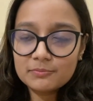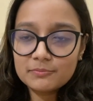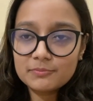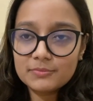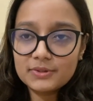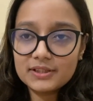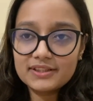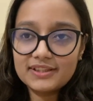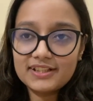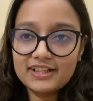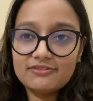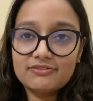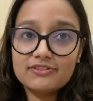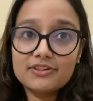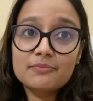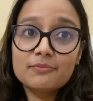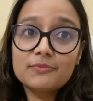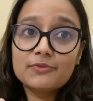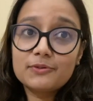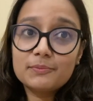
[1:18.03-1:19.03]
but that
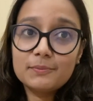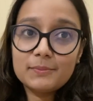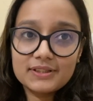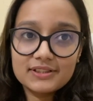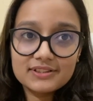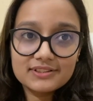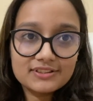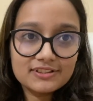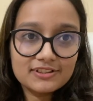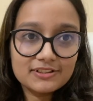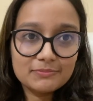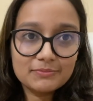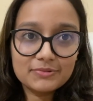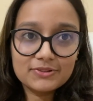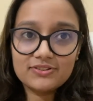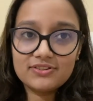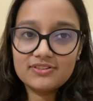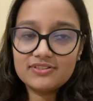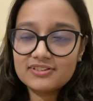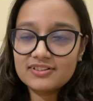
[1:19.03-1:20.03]
was more personal
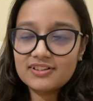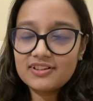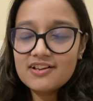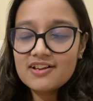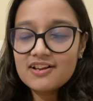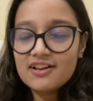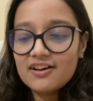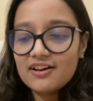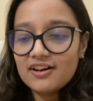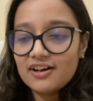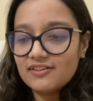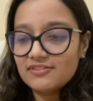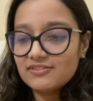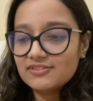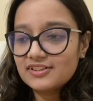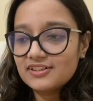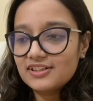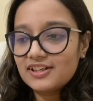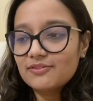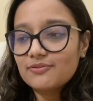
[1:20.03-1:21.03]
because I
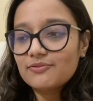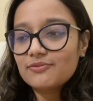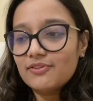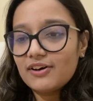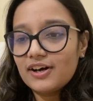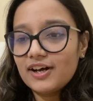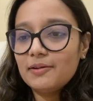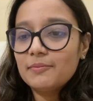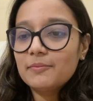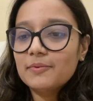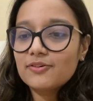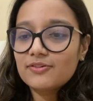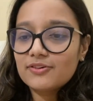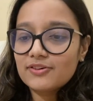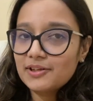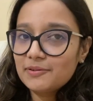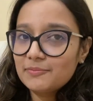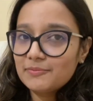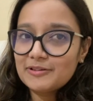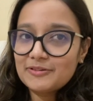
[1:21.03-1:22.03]
was like, why am I
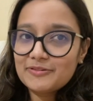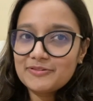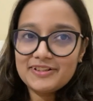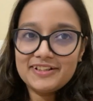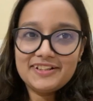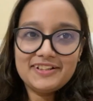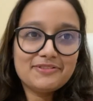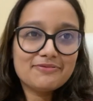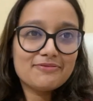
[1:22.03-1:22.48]
not able to read?